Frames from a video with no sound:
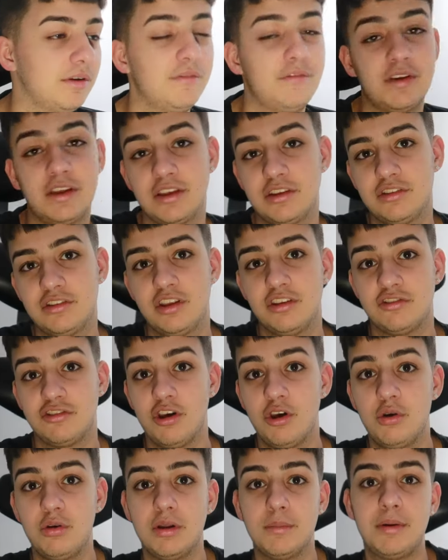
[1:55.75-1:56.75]
And I think
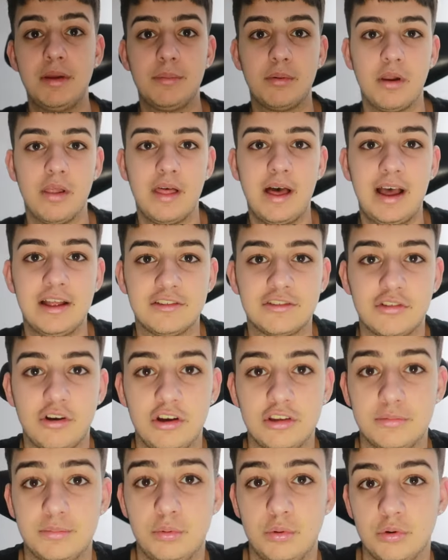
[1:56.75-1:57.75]
DAZN and people like that and
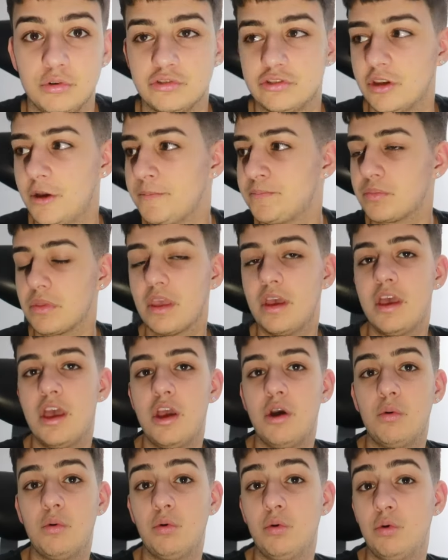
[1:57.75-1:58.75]
Sky Sports
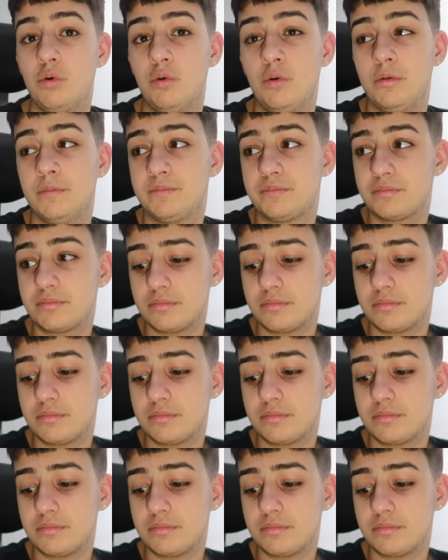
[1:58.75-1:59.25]
will